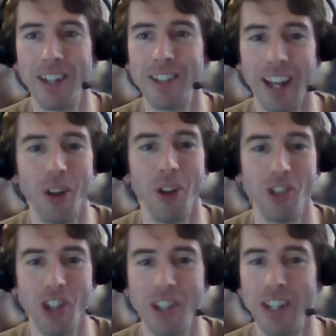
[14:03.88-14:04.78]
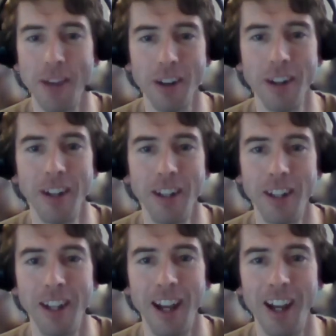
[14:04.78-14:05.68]
and technology together.
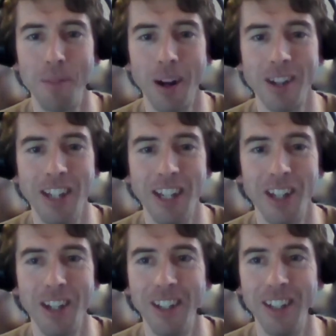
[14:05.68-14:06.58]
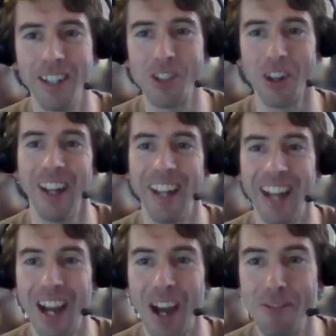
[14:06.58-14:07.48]
Uh, Marty can certainly.
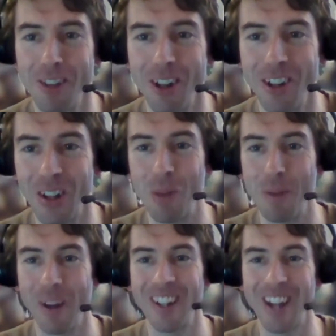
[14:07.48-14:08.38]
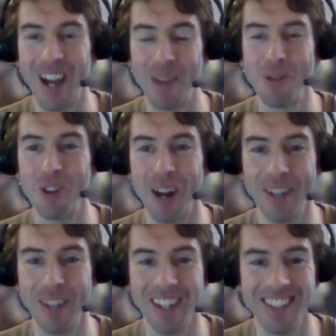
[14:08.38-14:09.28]
I, have learned a lot about uh,
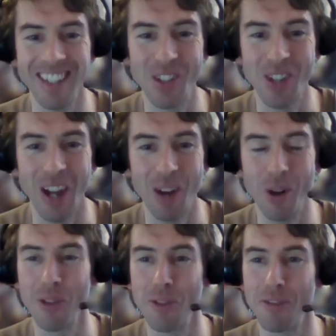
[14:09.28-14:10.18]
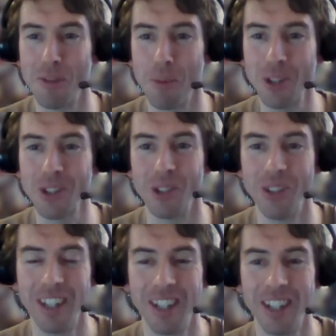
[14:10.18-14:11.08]
programming since uh, working with Robotical.
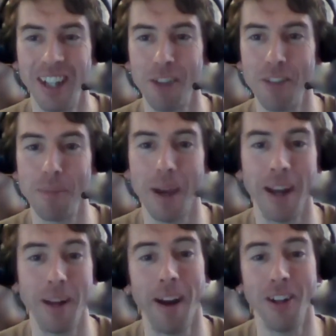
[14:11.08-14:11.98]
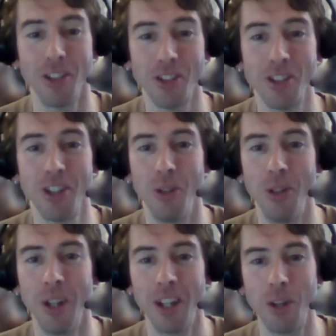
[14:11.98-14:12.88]
I think many parents
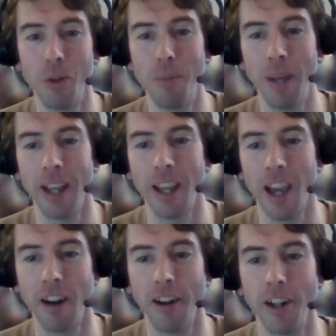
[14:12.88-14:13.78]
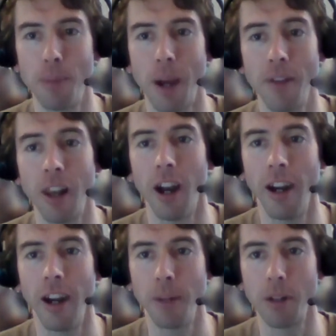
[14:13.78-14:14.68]
too would be encouraged by the
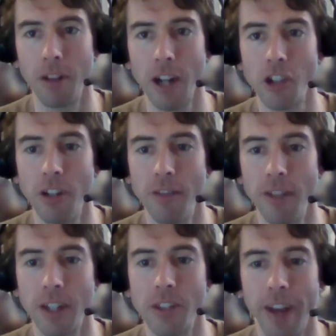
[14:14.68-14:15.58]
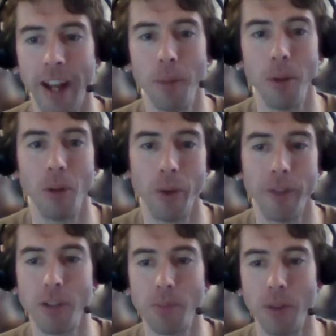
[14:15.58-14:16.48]
learning progression that's available with
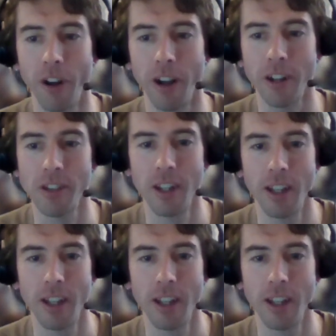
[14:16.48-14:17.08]
this product,